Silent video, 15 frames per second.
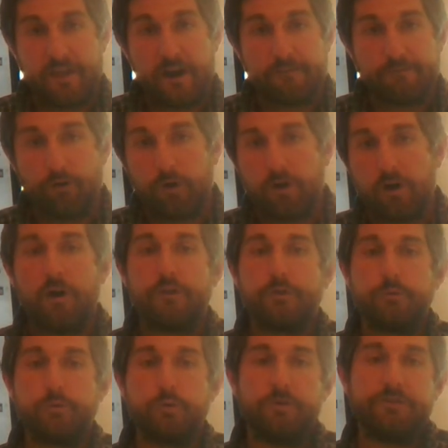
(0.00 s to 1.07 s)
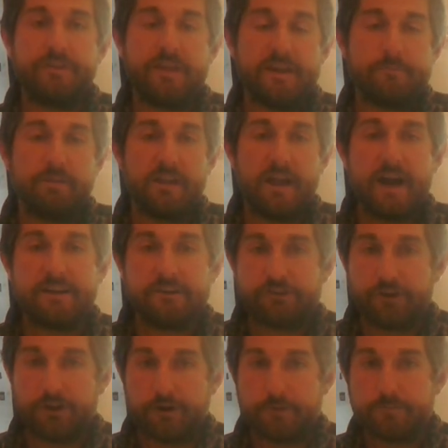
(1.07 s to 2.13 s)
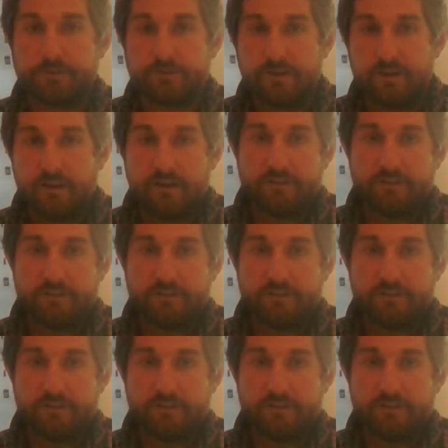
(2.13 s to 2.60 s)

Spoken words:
Therefore, all the rules that apply to terms,